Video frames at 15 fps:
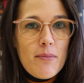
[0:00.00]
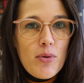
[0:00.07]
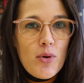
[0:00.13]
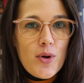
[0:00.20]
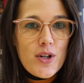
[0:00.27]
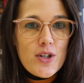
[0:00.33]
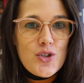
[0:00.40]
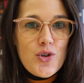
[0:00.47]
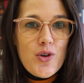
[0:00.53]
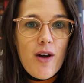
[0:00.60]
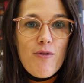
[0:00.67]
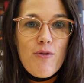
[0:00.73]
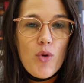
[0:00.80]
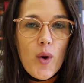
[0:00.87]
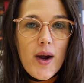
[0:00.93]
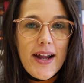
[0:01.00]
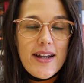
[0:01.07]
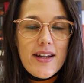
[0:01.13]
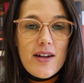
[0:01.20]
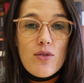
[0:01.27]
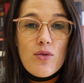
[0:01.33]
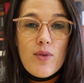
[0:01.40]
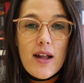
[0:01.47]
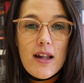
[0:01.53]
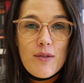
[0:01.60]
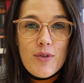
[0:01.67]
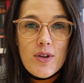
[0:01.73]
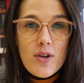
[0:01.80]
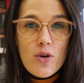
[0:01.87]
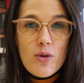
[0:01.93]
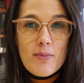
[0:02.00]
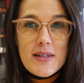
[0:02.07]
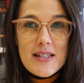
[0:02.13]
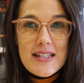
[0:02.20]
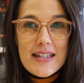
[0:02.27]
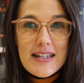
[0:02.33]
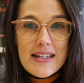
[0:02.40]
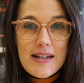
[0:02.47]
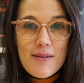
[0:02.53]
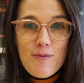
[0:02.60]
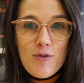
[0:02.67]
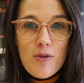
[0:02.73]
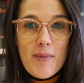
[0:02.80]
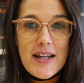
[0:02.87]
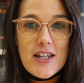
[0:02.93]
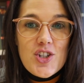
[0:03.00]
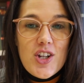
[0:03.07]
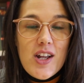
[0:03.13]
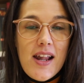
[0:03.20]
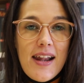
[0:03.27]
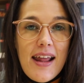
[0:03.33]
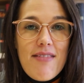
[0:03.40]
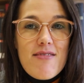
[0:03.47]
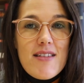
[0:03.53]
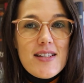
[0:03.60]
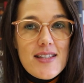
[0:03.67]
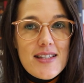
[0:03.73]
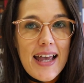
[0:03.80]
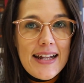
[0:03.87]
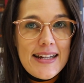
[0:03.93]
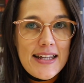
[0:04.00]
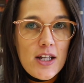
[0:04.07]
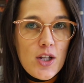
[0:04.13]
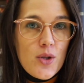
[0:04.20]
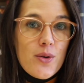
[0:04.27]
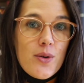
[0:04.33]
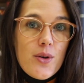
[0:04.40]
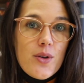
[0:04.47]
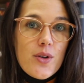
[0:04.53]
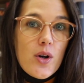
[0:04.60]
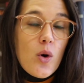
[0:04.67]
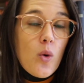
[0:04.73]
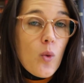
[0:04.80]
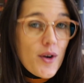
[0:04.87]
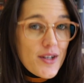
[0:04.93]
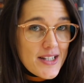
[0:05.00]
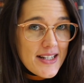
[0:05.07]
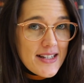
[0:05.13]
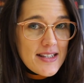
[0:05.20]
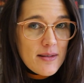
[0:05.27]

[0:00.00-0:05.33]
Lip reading: important to avoid irrelevant or misleading information, and this can include quoting